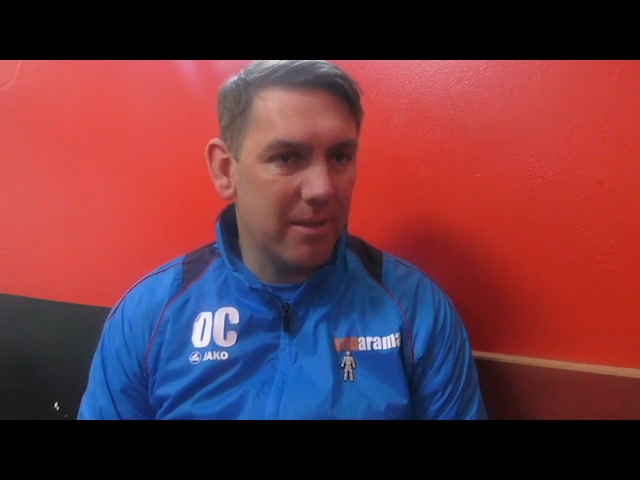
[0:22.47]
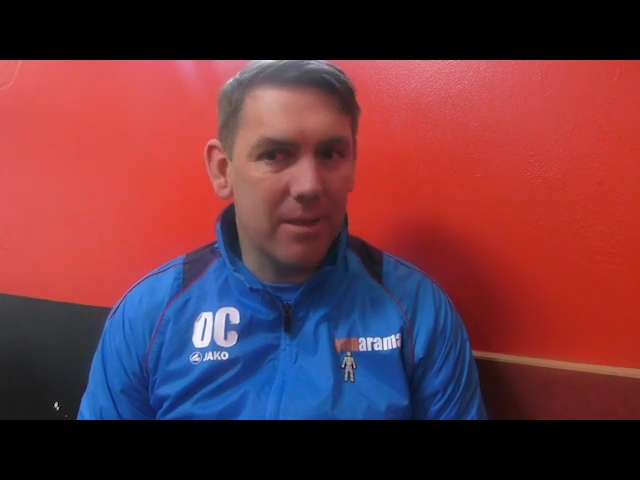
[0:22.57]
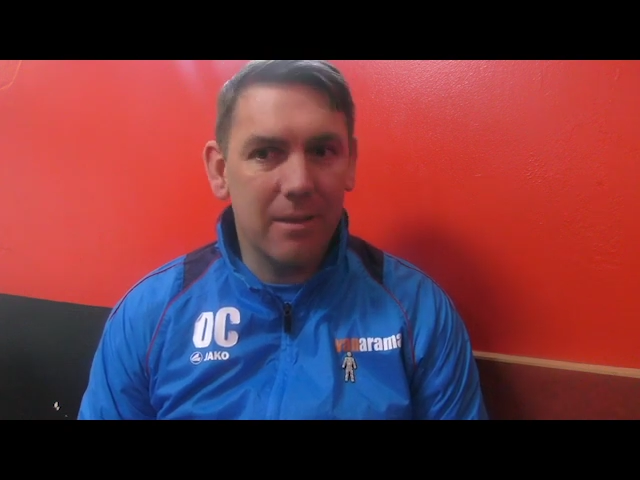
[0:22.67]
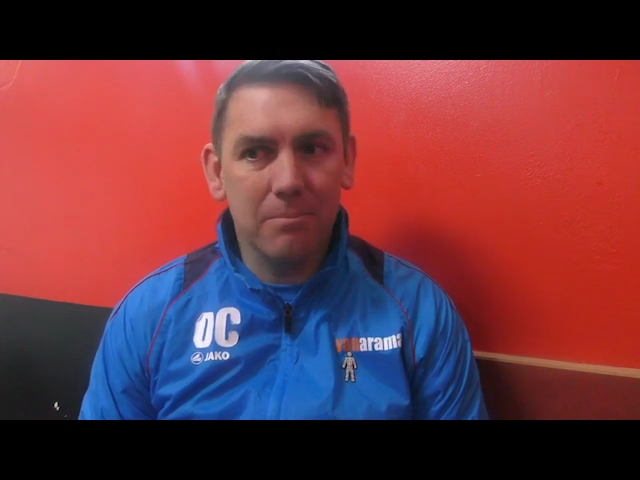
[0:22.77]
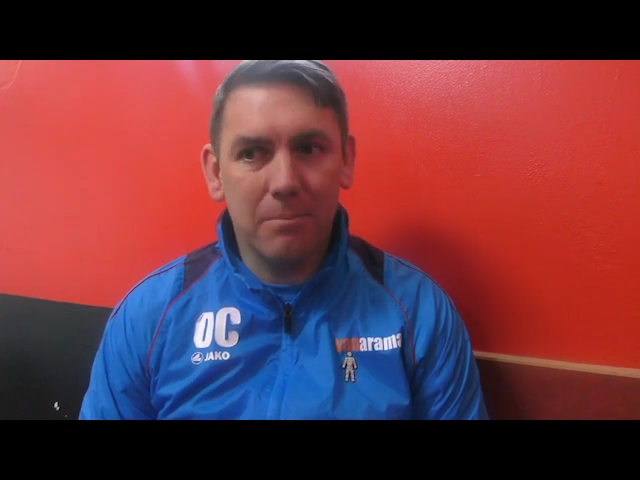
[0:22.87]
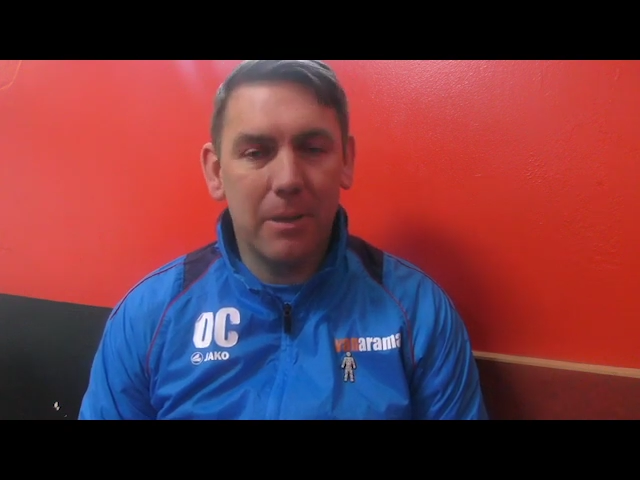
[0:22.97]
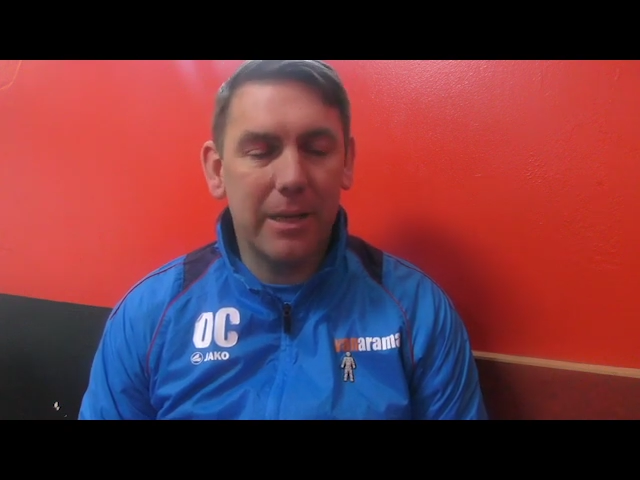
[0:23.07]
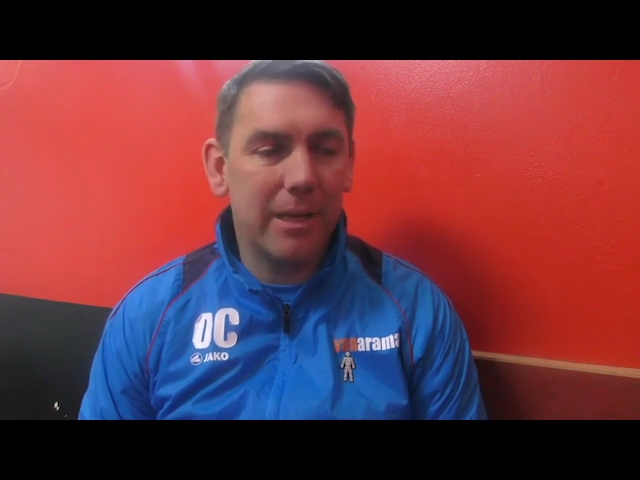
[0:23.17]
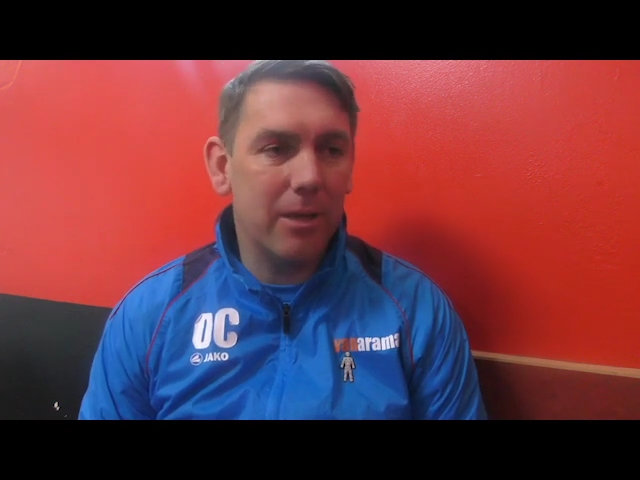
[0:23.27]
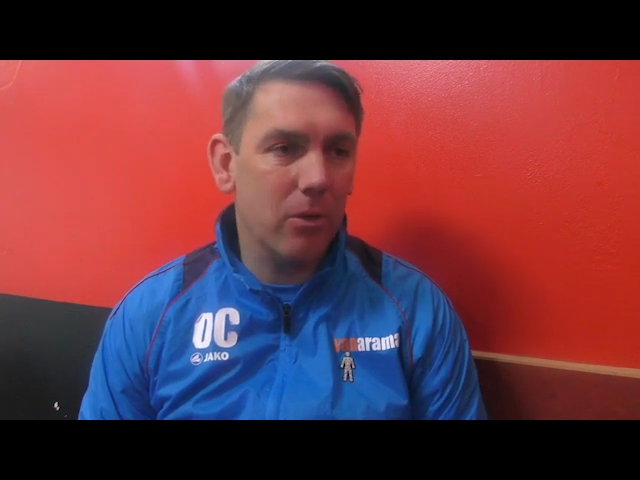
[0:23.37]
and then
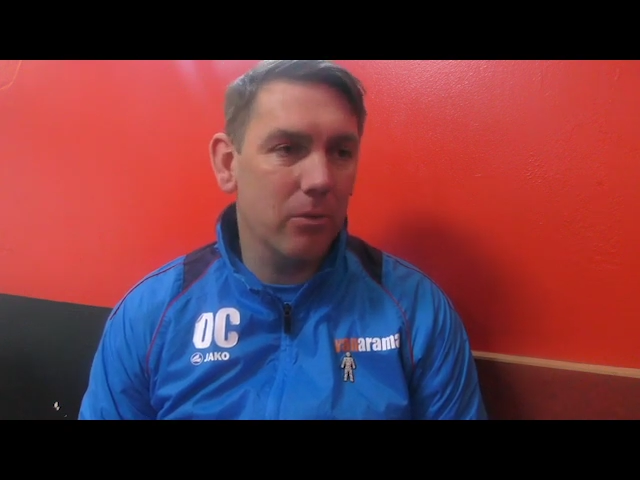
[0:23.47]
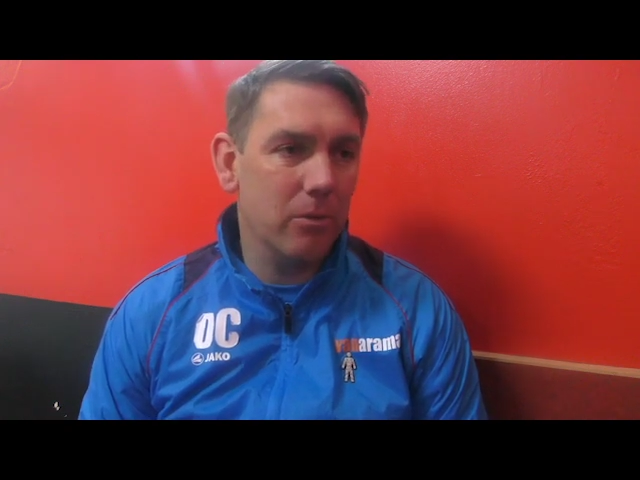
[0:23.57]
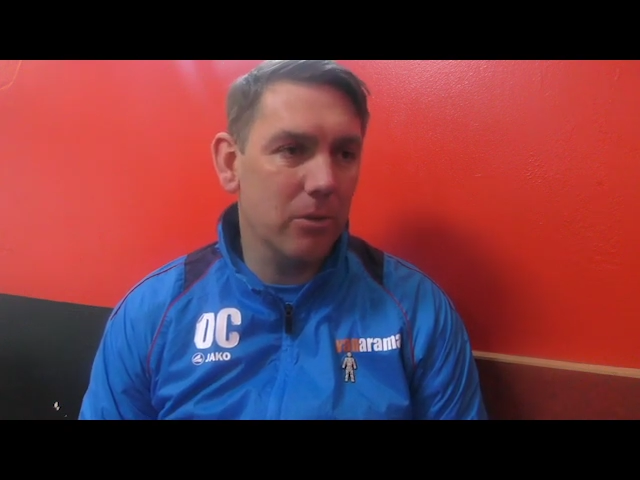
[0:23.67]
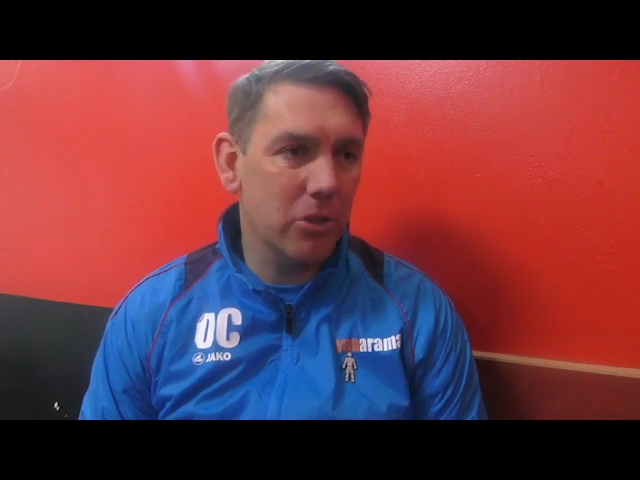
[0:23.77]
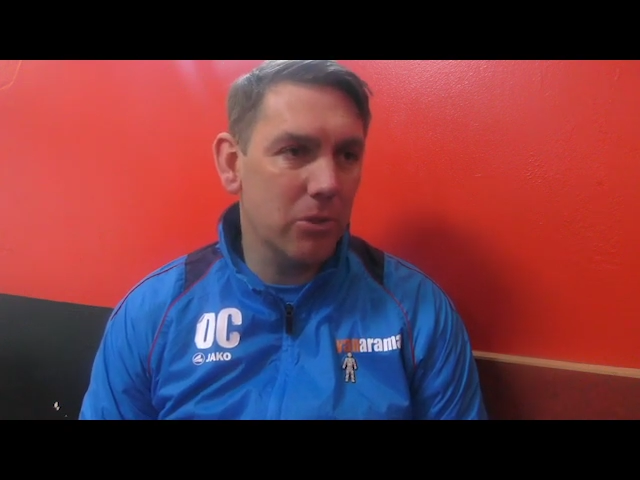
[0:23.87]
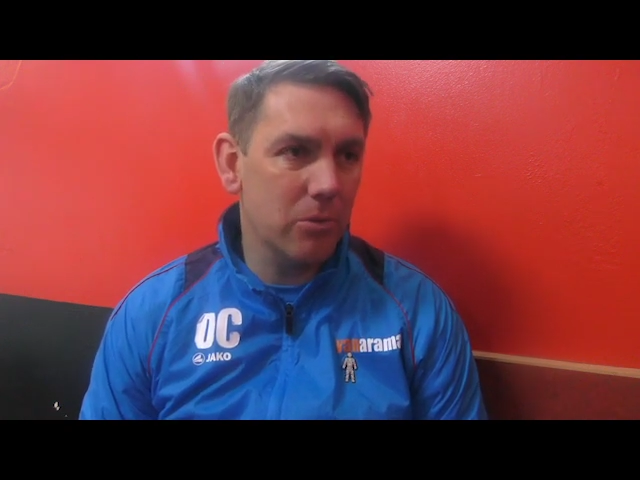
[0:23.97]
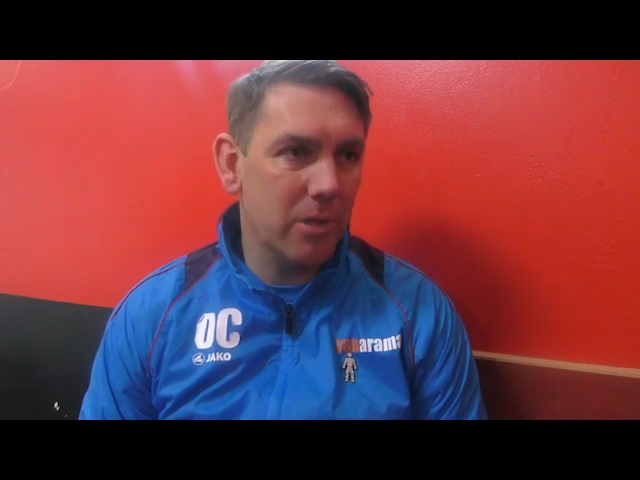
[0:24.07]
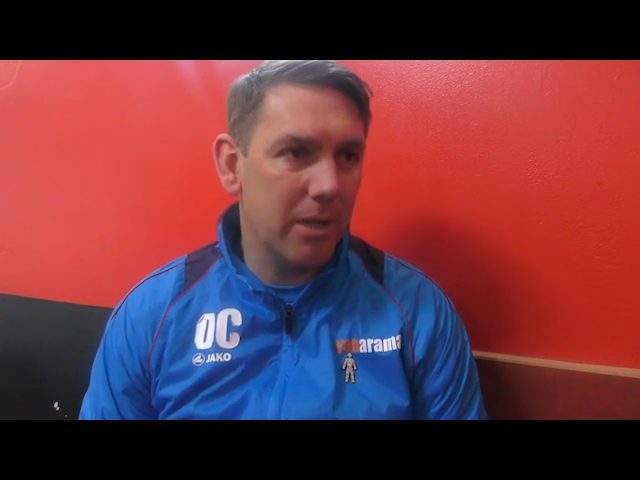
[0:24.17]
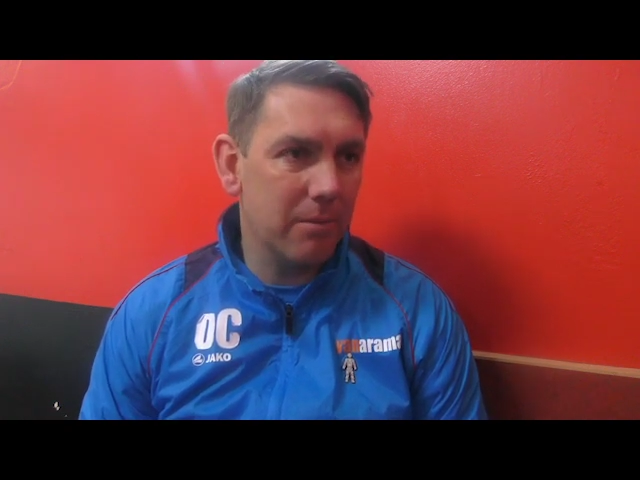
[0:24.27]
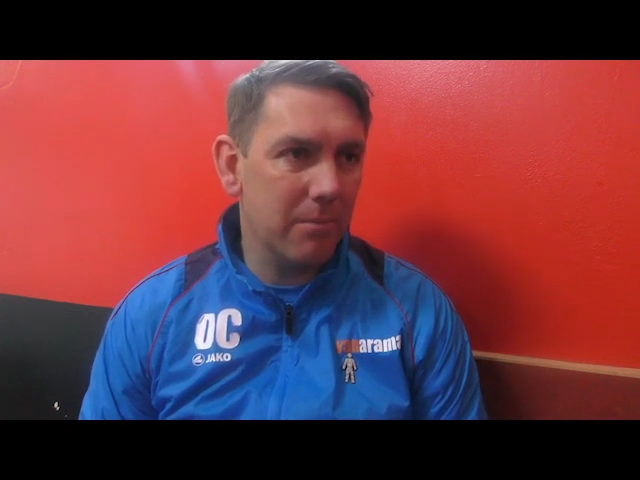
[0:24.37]
back at it on
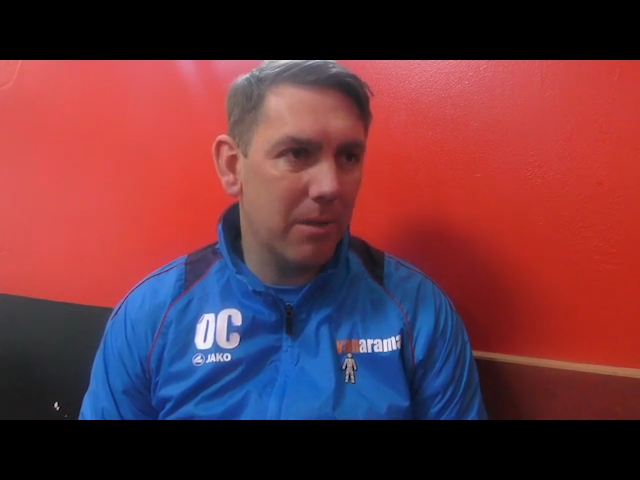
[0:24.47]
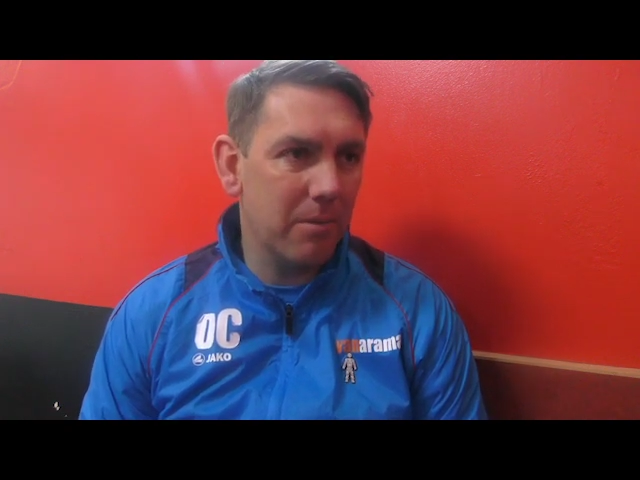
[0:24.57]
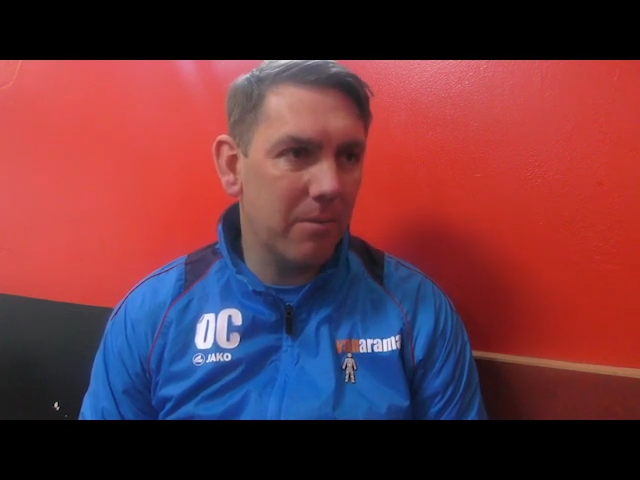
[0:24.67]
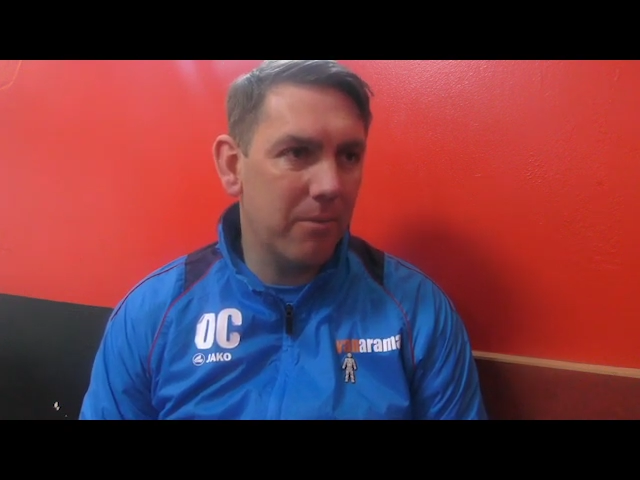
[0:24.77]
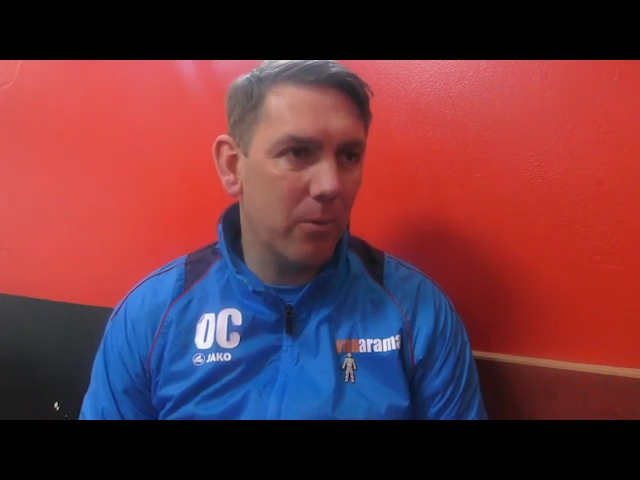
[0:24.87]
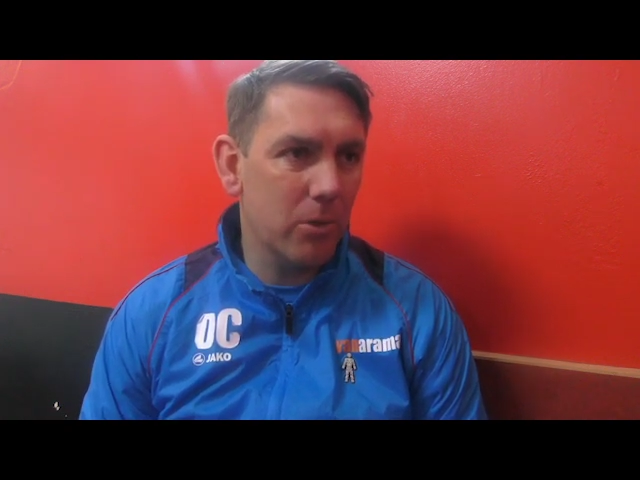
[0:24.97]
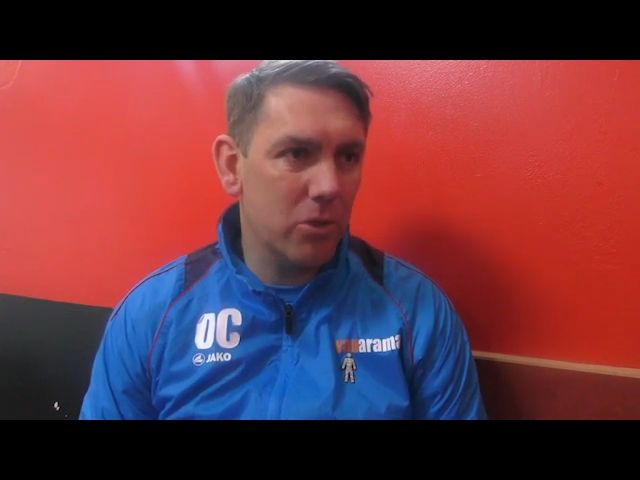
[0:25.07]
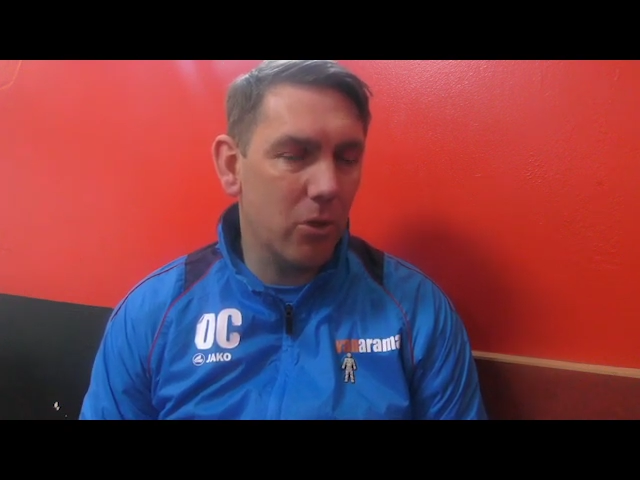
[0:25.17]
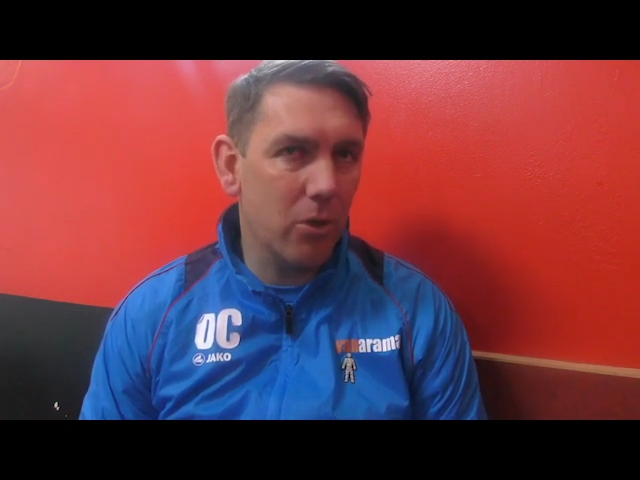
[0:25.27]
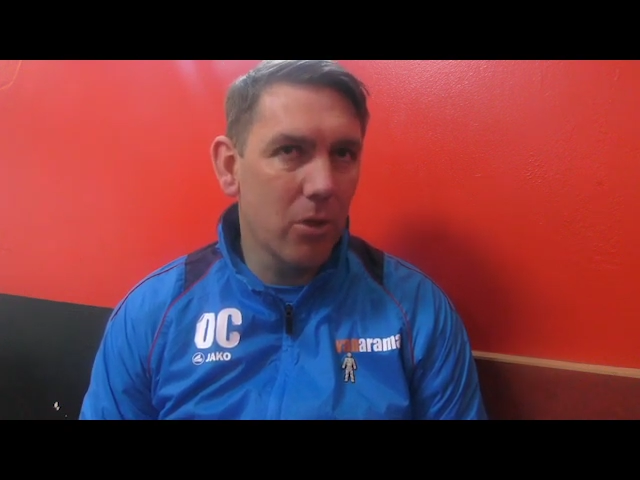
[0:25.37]
Tuesday and focus
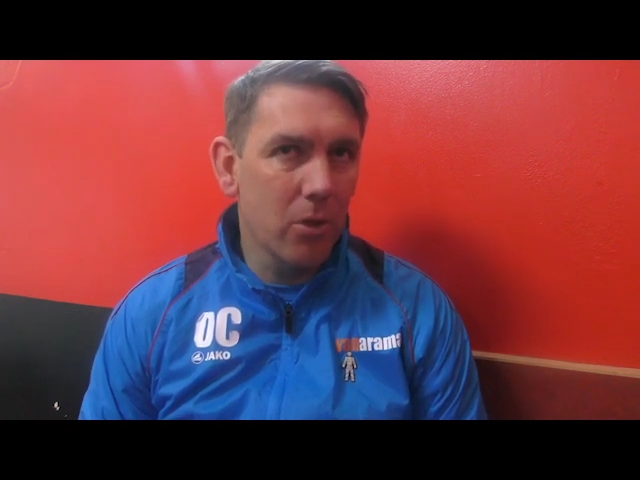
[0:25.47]
on